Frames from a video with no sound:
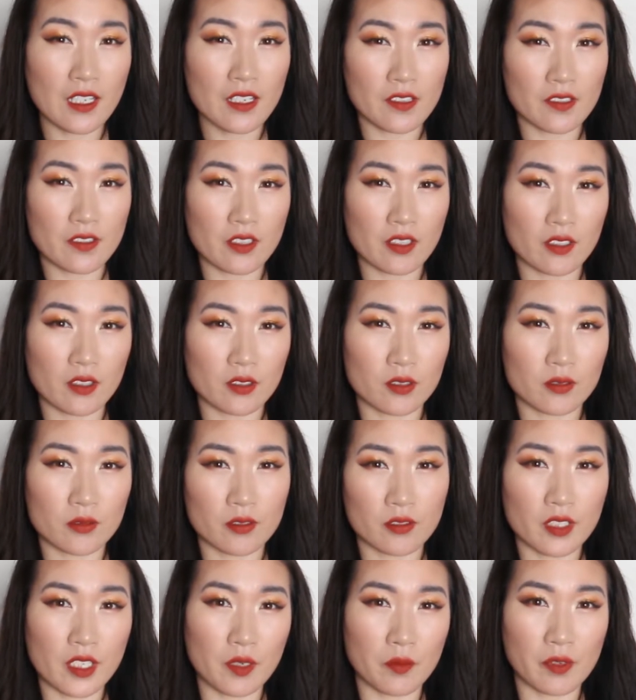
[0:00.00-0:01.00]
So
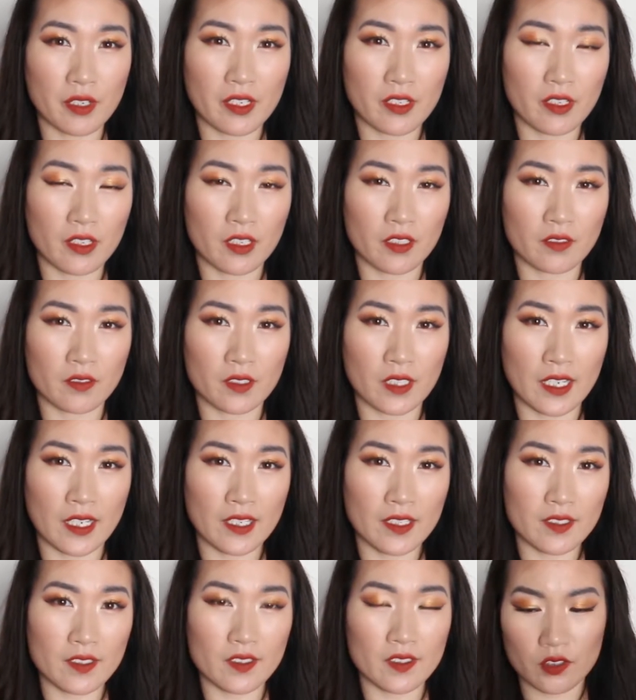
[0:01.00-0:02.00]
you can wait on
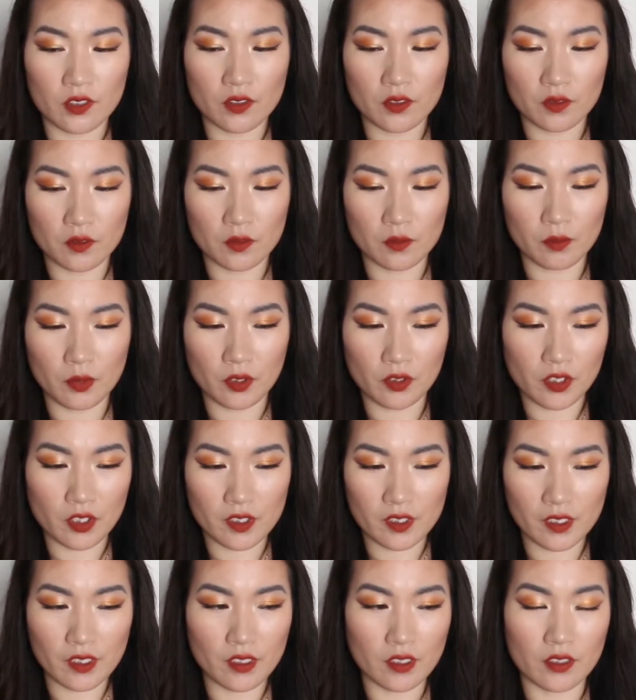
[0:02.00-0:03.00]
that to
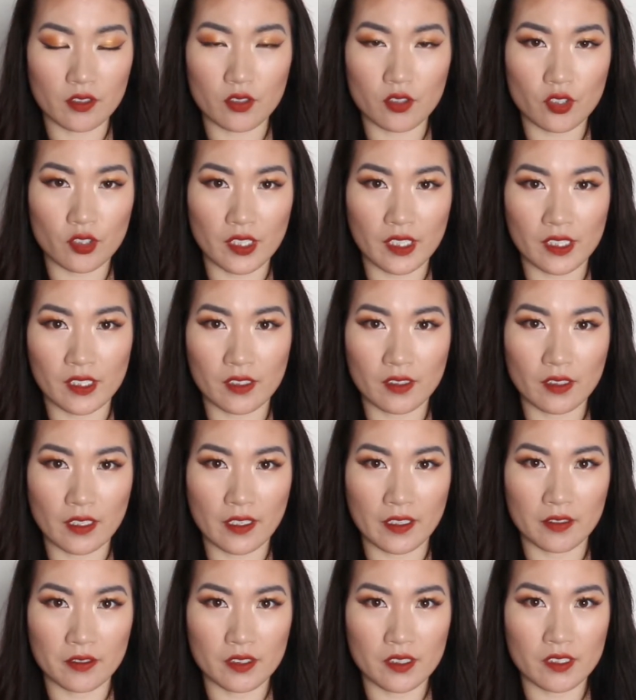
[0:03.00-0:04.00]
purchase it and try it
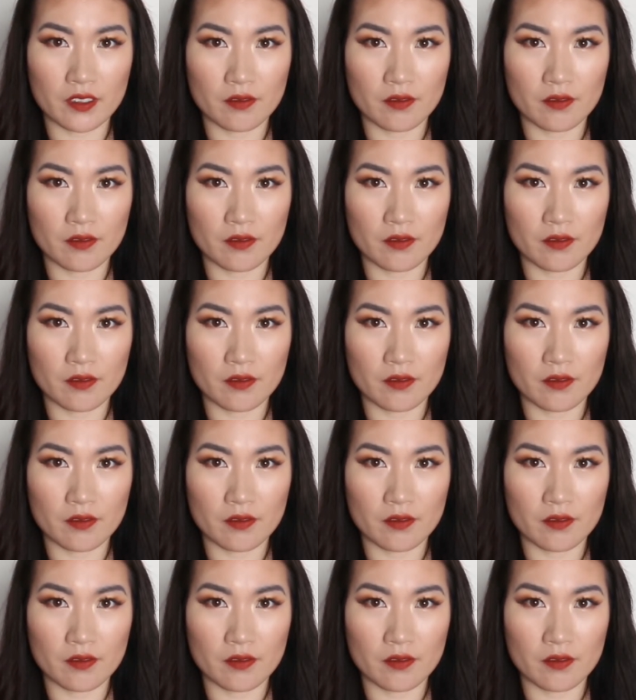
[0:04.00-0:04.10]
out